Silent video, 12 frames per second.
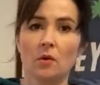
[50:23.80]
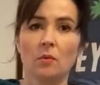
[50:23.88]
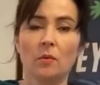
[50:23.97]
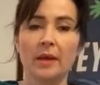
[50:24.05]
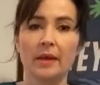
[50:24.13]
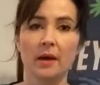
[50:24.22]

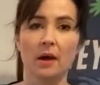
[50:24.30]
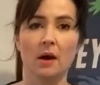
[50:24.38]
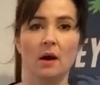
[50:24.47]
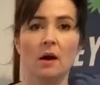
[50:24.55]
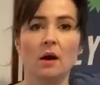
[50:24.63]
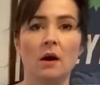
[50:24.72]
we
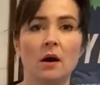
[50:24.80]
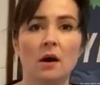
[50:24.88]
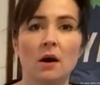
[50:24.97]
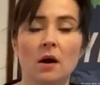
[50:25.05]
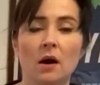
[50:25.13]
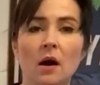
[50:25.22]
are
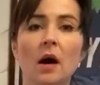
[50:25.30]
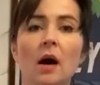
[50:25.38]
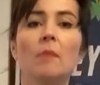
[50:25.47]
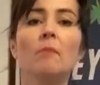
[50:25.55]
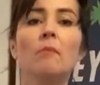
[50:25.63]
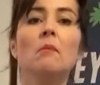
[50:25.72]

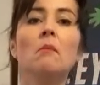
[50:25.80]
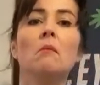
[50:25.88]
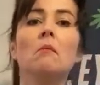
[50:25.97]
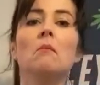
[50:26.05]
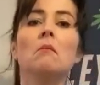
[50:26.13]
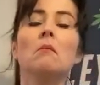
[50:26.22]
um
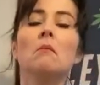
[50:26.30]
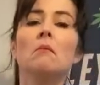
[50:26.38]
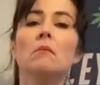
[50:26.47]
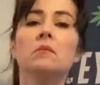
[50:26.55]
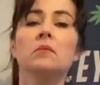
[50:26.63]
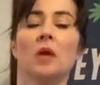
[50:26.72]

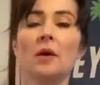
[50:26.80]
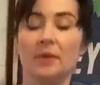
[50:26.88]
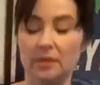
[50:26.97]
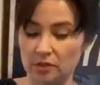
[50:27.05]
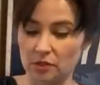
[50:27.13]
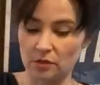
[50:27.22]

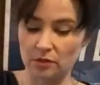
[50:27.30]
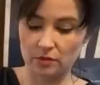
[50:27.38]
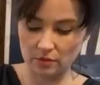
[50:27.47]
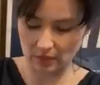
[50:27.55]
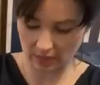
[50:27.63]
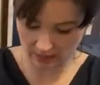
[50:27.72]
going
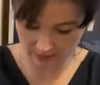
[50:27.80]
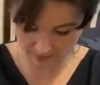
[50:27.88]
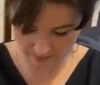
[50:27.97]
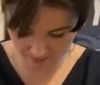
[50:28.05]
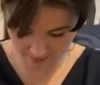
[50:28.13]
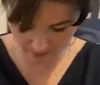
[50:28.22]
to
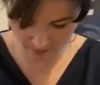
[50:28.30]
um